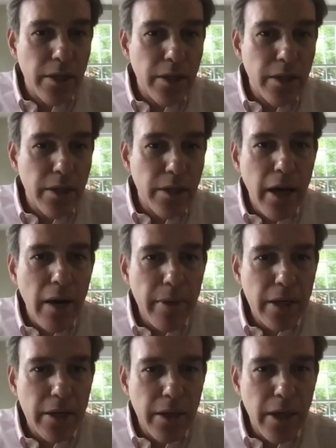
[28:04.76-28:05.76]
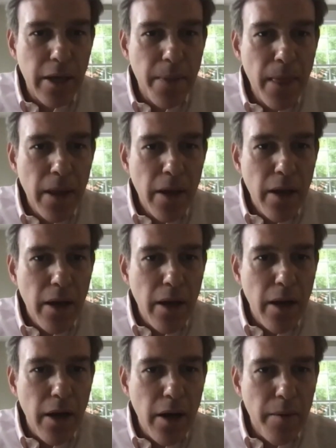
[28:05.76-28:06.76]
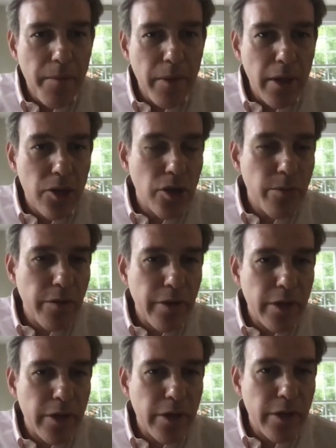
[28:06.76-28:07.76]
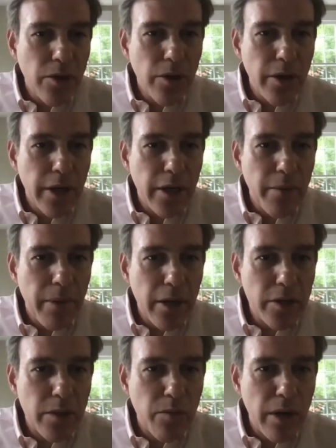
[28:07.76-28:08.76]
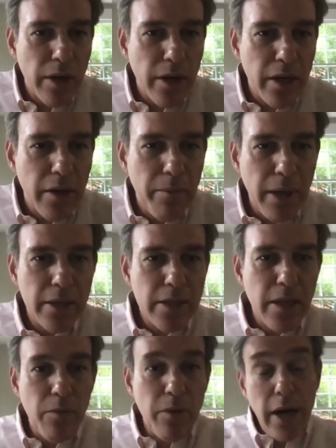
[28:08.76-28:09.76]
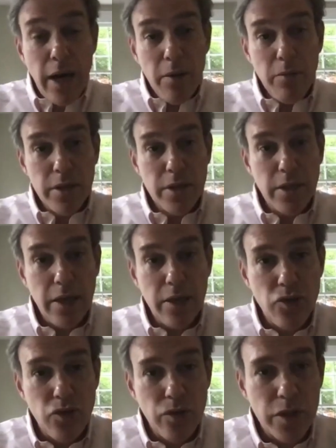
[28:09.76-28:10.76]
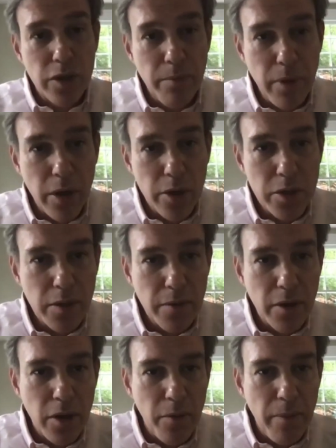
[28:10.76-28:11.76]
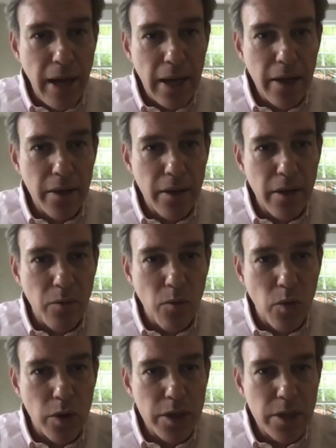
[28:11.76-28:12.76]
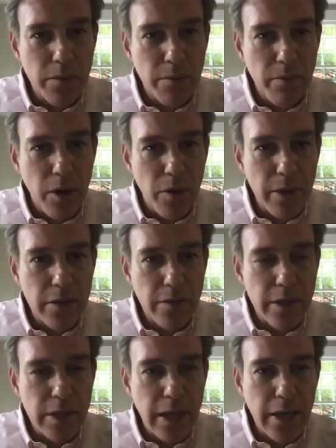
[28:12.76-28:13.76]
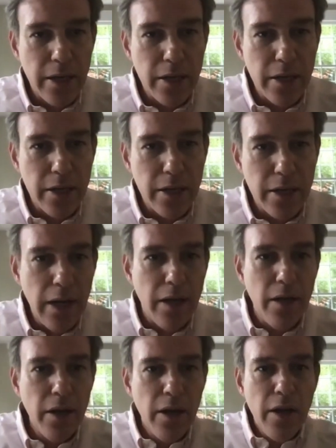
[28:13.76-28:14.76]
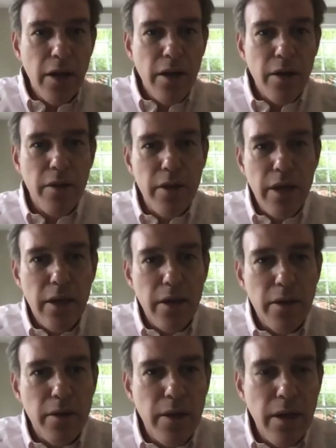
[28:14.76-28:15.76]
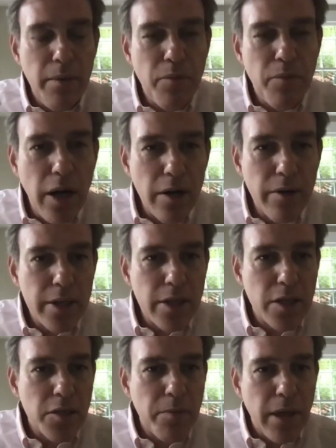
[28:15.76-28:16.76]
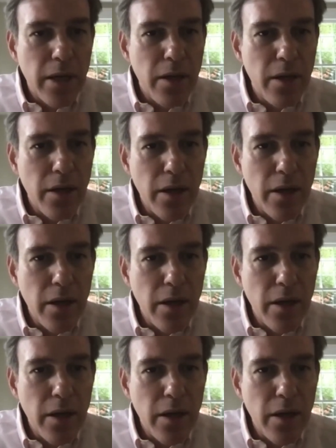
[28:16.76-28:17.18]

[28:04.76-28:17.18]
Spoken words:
economically, in terms of its security, compared to where it had been, say, when I was at the Jerusalem Post, back in the worst moments of the Second Intifada, the progress has been